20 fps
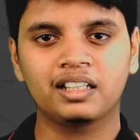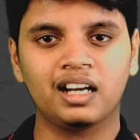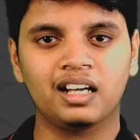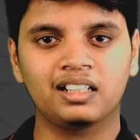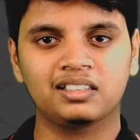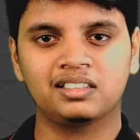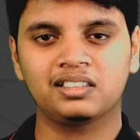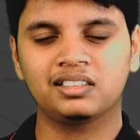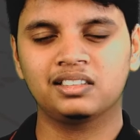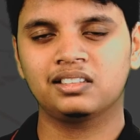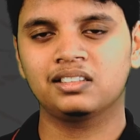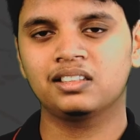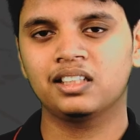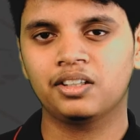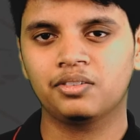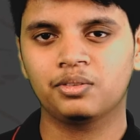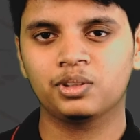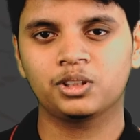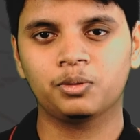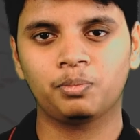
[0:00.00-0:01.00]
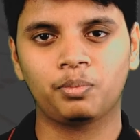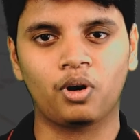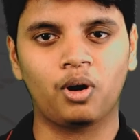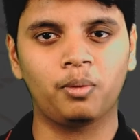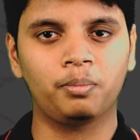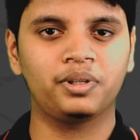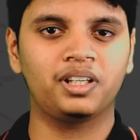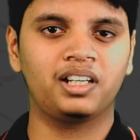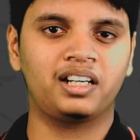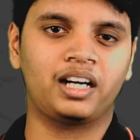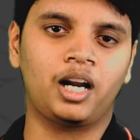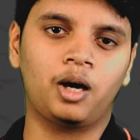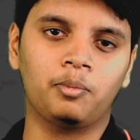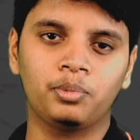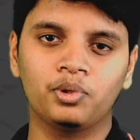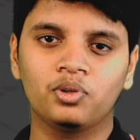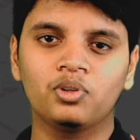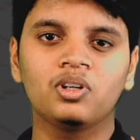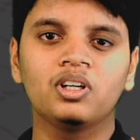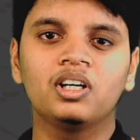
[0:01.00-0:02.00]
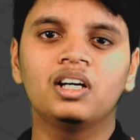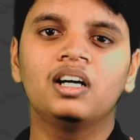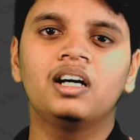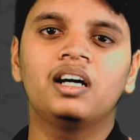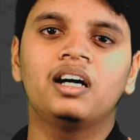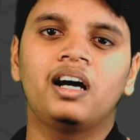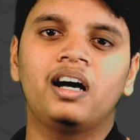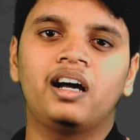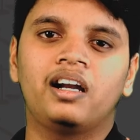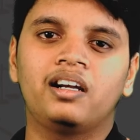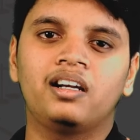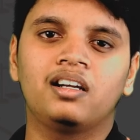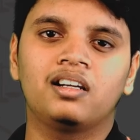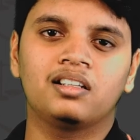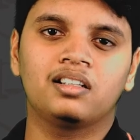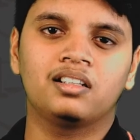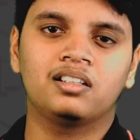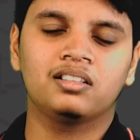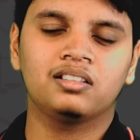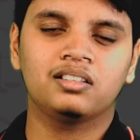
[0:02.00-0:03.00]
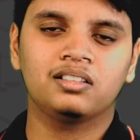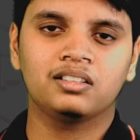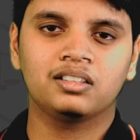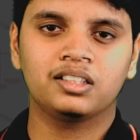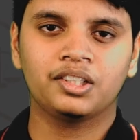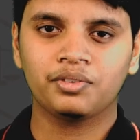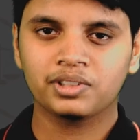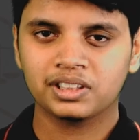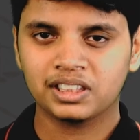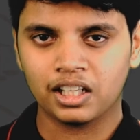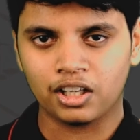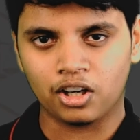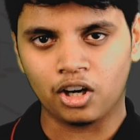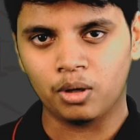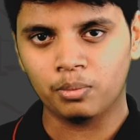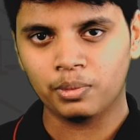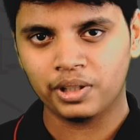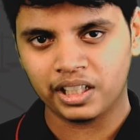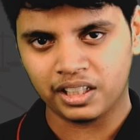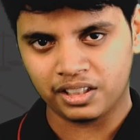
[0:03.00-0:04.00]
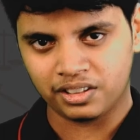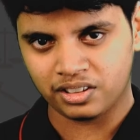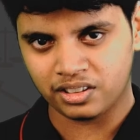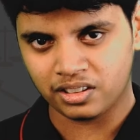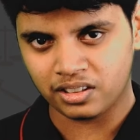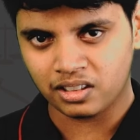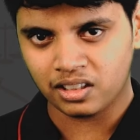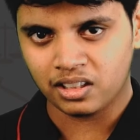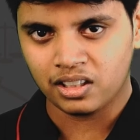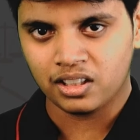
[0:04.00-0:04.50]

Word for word: classes there was a proper rapport and there was an accommodation